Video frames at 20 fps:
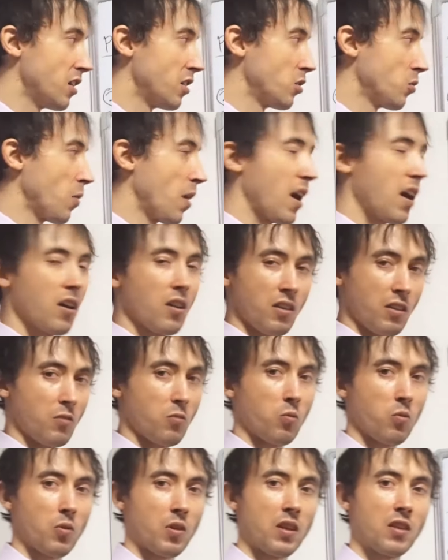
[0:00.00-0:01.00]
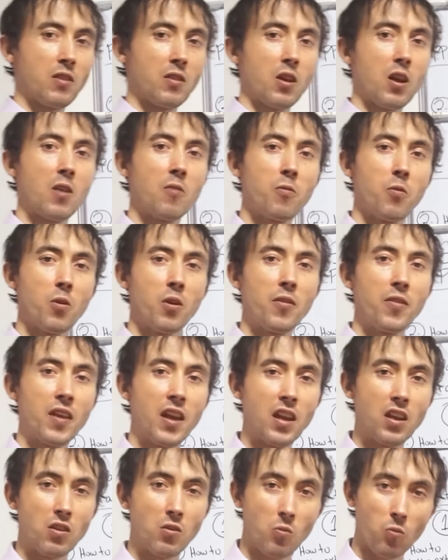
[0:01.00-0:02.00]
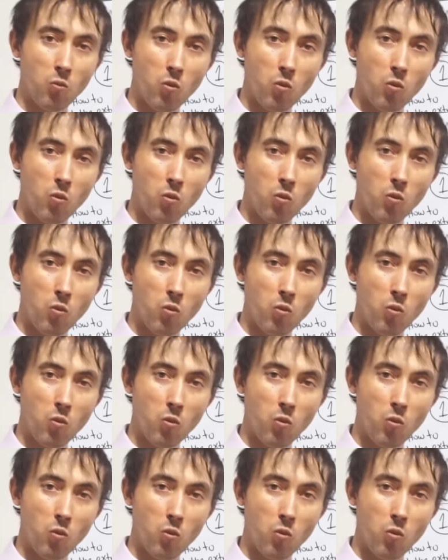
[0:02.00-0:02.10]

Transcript: as well, and, and therefore then